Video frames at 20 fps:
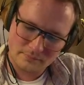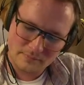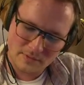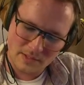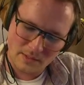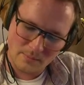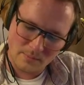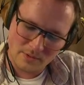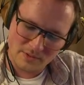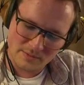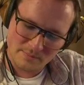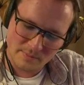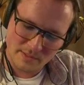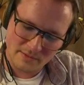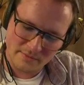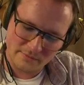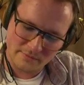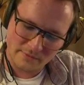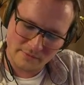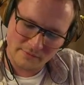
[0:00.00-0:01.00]
Works better
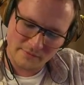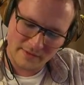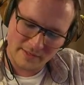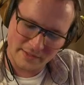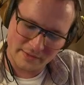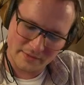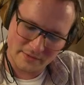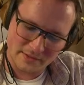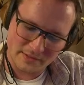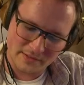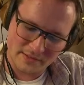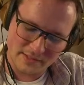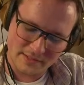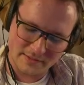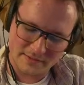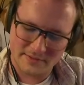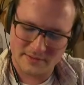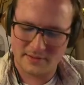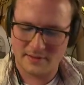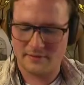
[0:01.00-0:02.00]
for finer detail
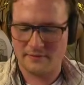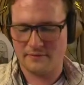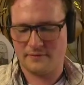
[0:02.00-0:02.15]
stuff.